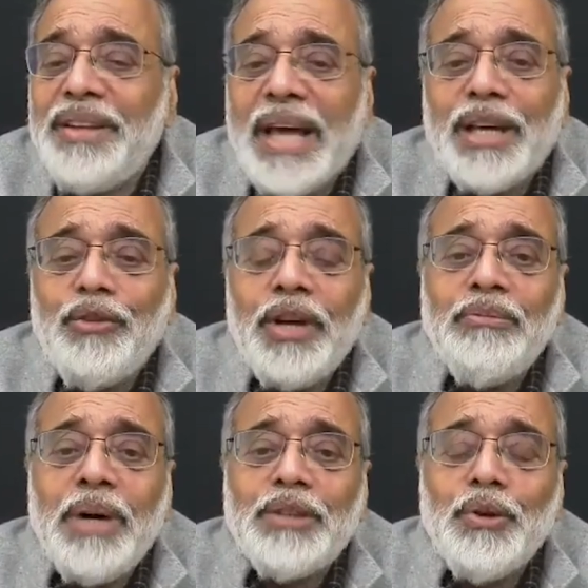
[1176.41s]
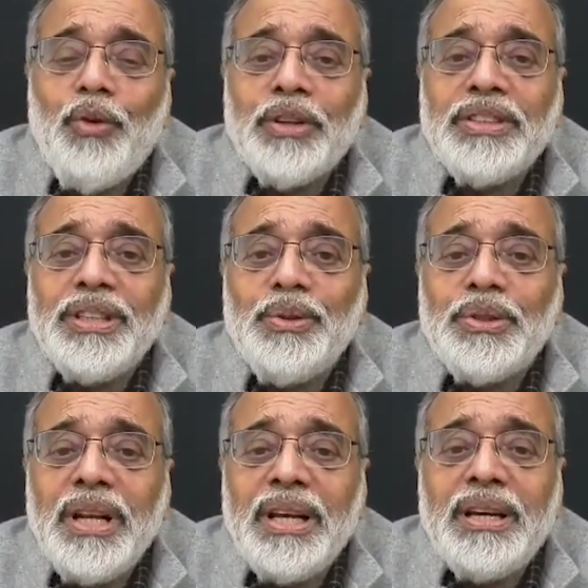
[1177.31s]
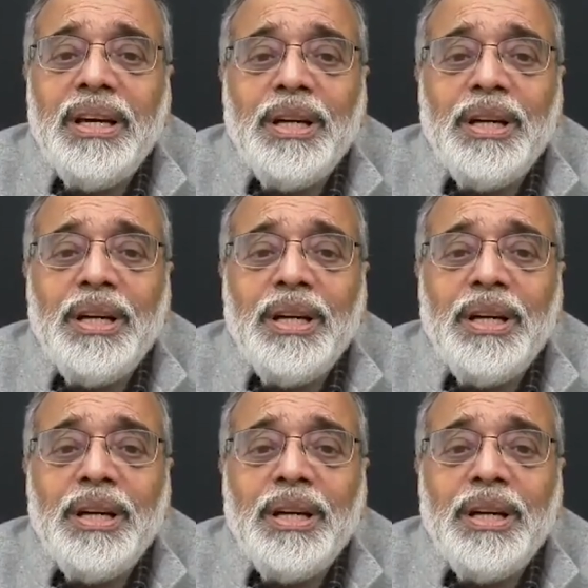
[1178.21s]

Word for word: Thank you very much for watching NewsClick.